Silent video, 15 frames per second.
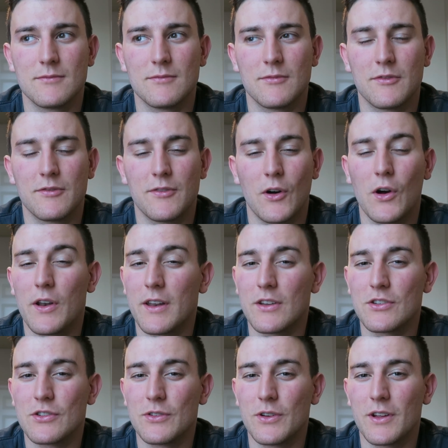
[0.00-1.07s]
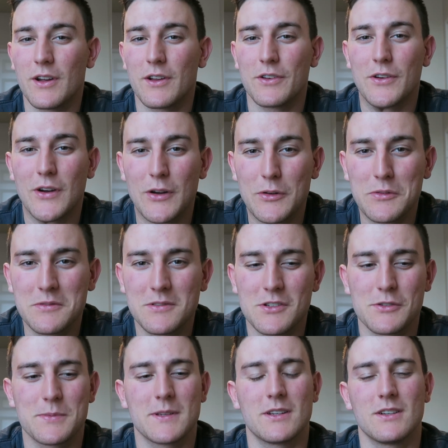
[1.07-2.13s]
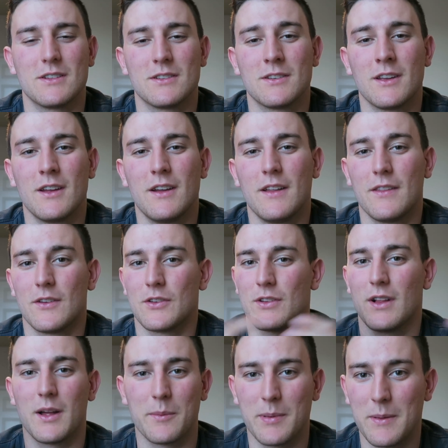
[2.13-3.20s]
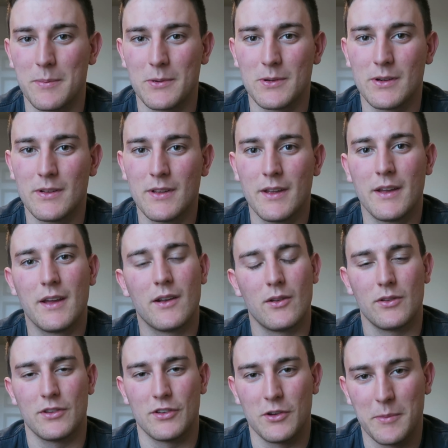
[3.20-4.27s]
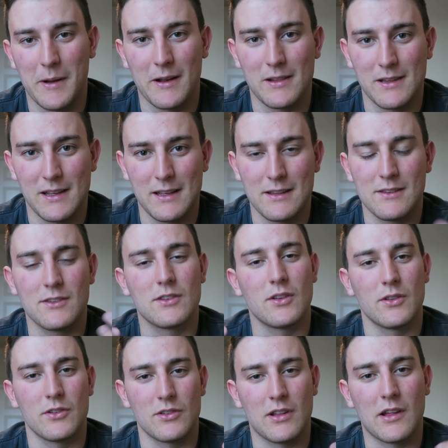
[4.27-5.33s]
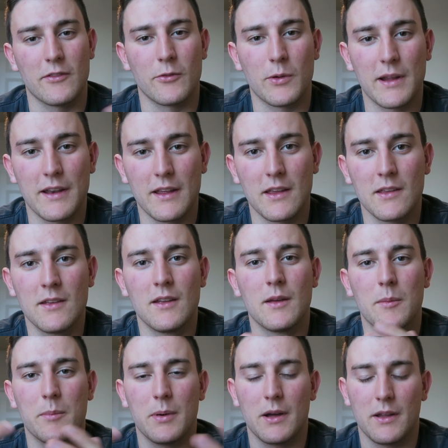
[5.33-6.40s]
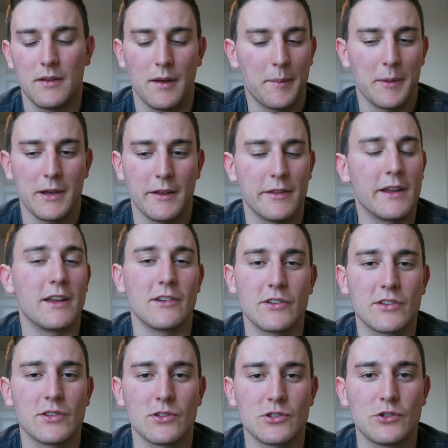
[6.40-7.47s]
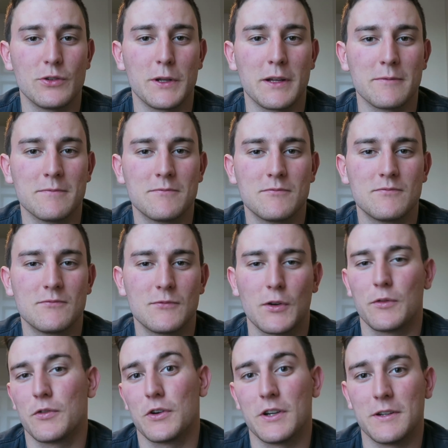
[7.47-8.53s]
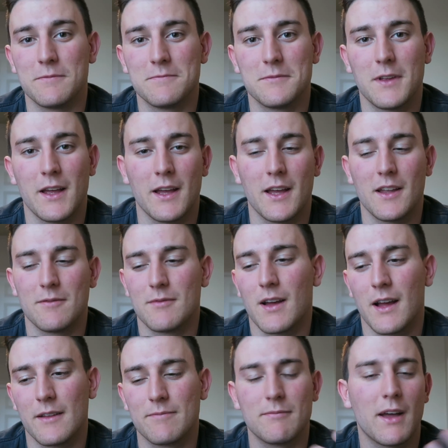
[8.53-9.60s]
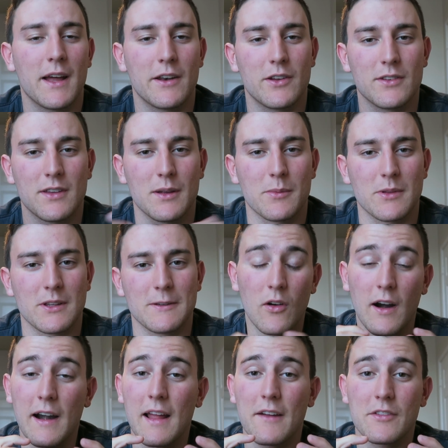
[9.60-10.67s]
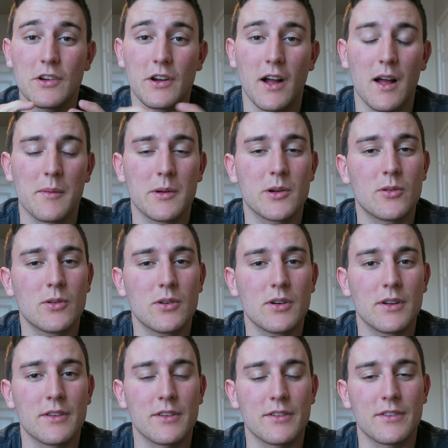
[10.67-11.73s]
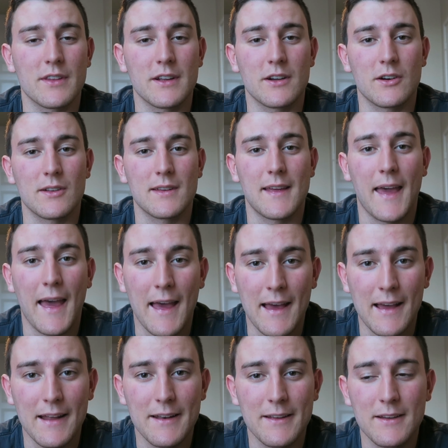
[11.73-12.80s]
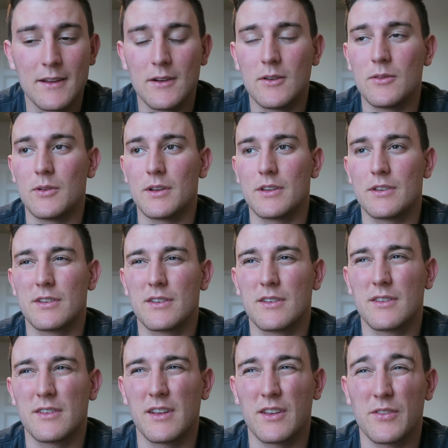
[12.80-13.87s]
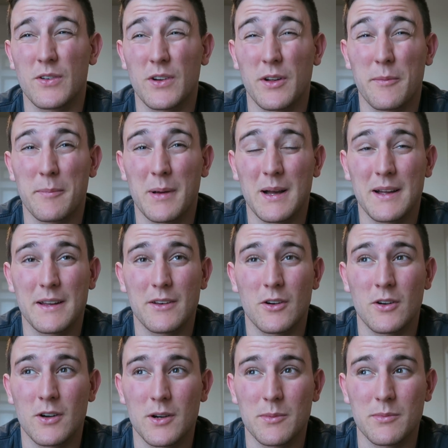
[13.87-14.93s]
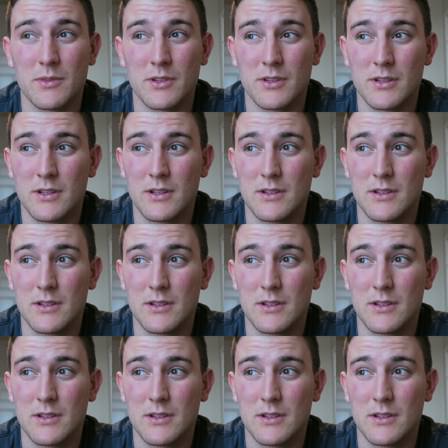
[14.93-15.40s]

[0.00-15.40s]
fun as shooting on your own, just because there's a lot of people, only a certain amount of lanes, so there's a lot of waiting, but I mean, in the end, you're still shooting for free, and I had a good time with it. Right after Common Core is this thing called CAD, which stands for Combined Arms